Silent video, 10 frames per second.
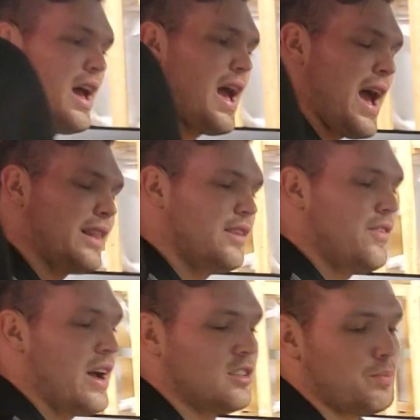add
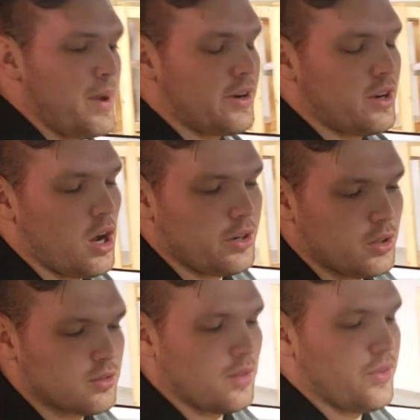device, paired audio,
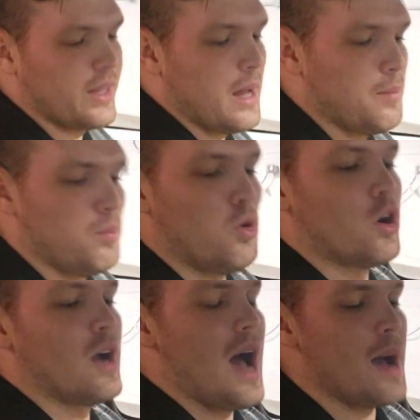stuff like that.
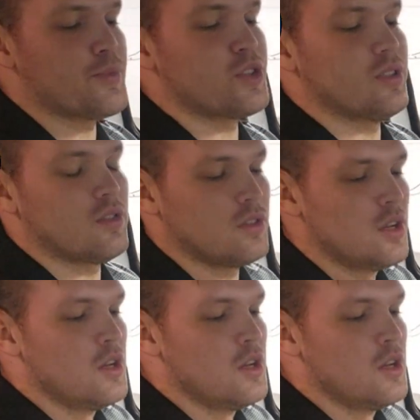More options.